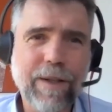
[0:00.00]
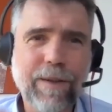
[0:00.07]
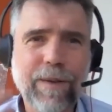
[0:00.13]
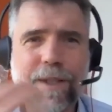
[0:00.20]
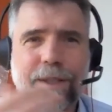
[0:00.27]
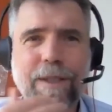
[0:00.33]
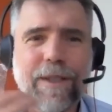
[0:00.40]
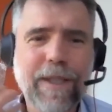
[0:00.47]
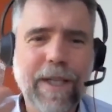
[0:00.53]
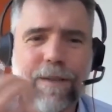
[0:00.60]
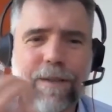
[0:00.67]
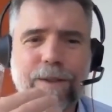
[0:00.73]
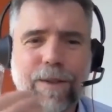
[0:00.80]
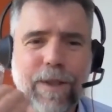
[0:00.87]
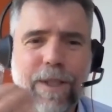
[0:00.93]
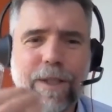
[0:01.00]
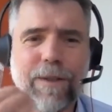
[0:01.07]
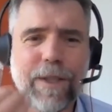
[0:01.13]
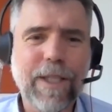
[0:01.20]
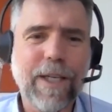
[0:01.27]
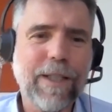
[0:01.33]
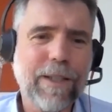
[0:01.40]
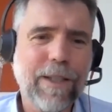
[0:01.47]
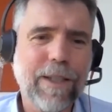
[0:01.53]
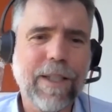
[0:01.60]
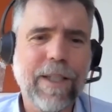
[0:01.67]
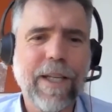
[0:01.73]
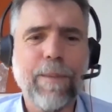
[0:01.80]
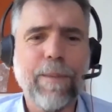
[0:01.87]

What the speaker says: reasons to have sort of irritation in their